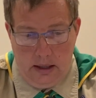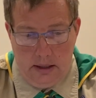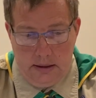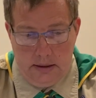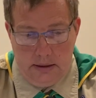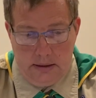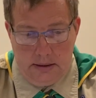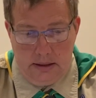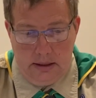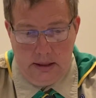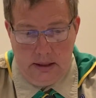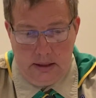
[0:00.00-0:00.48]

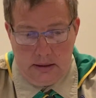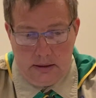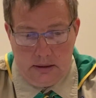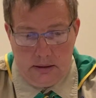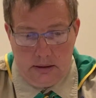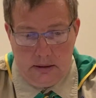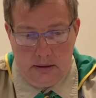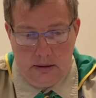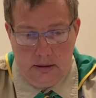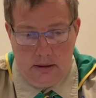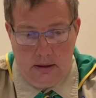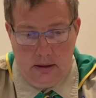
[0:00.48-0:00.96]

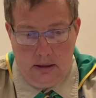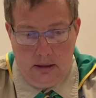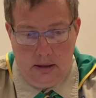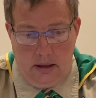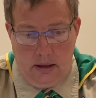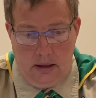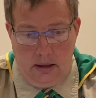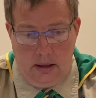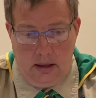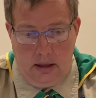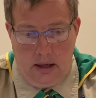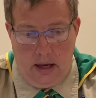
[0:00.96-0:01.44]
6,
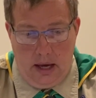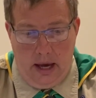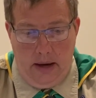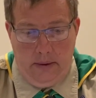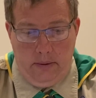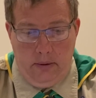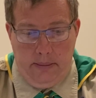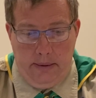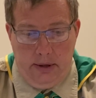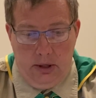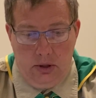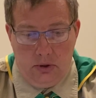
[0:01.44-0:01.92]
I
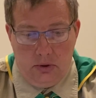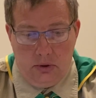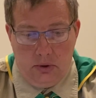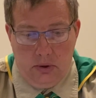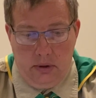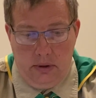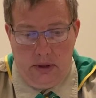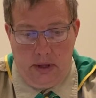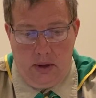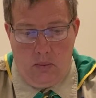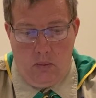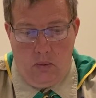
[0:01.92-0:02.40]
will make sure that